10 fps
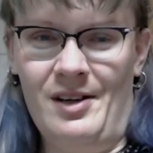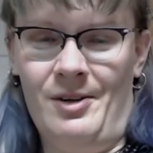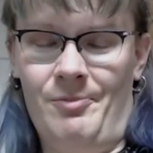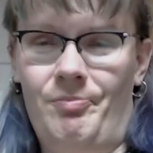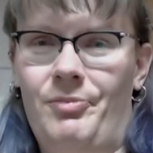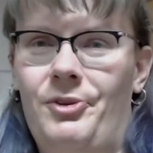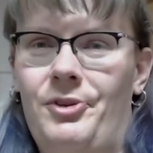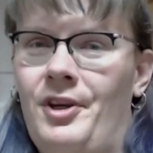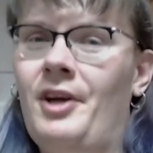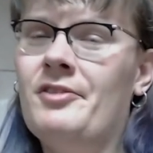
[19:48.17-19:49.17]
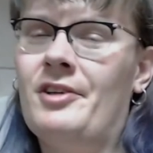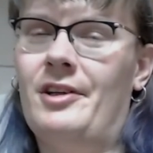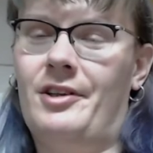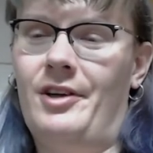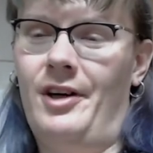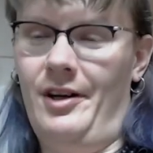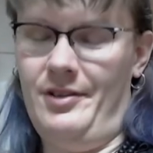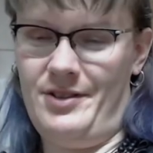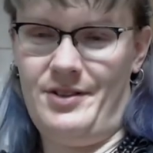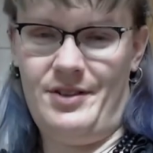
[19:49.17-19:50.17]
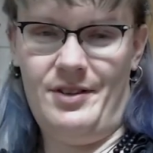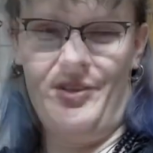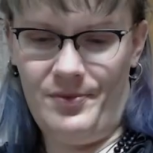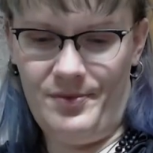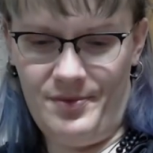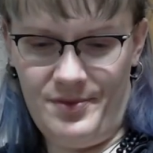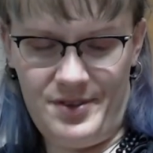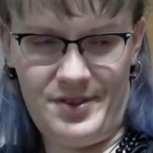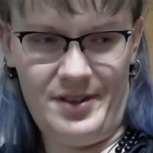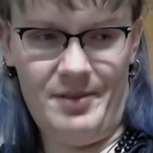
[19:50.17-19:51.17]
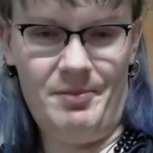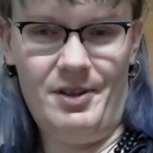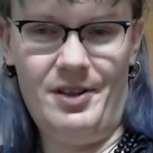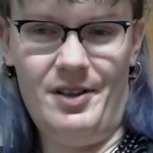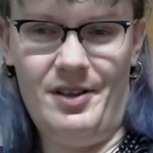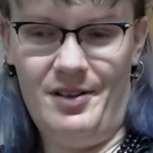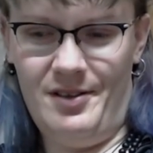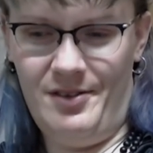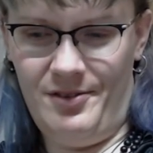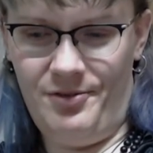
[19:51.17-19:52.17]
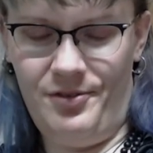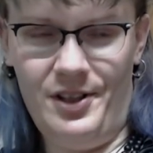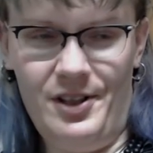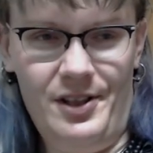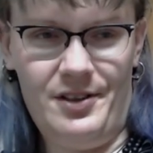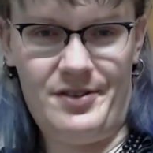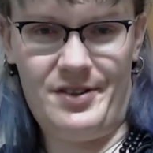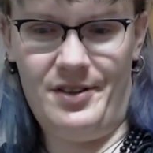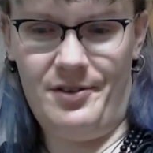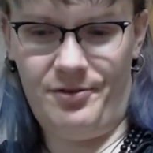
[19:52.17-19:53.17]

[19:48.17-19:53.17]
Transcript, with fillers: that can cause some feelings of